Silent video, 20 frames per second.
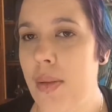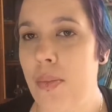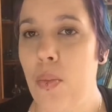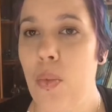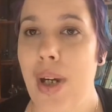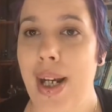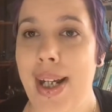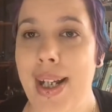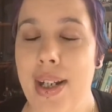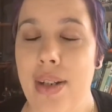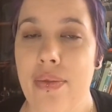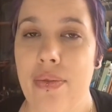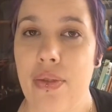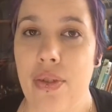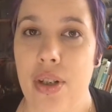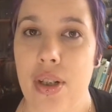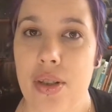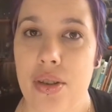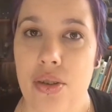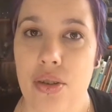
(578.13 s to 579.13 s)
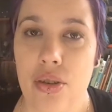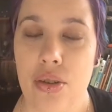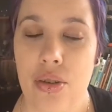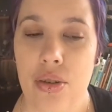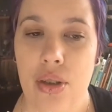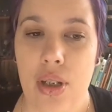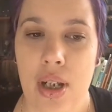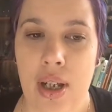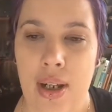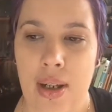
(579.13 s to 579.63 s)
I'm waiting for it
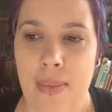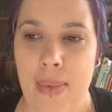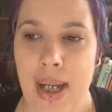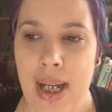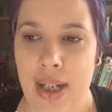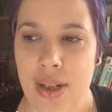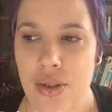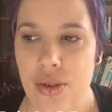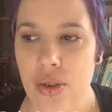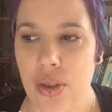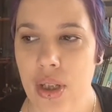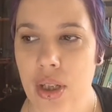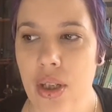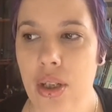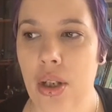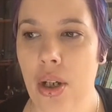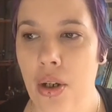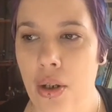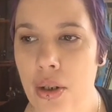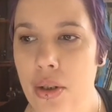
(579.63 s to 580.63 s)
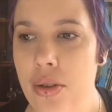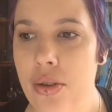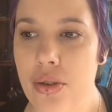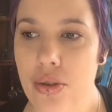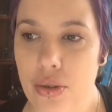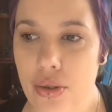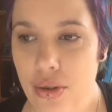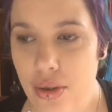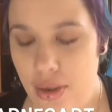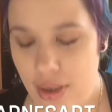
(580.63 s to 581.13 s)
to actually go
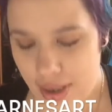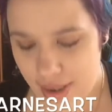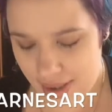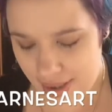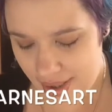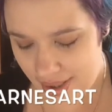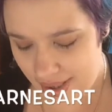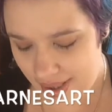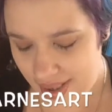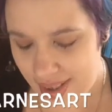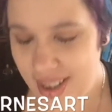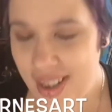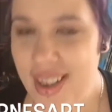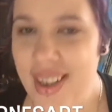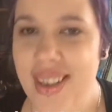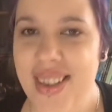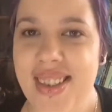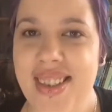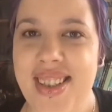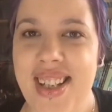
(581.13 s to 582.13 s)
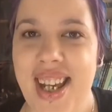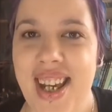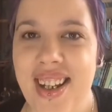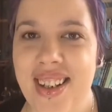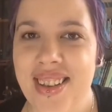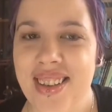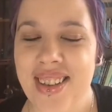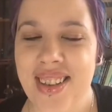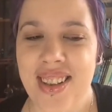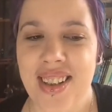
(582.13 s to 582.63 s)
to
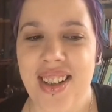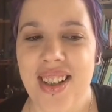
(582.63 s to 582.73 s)
10.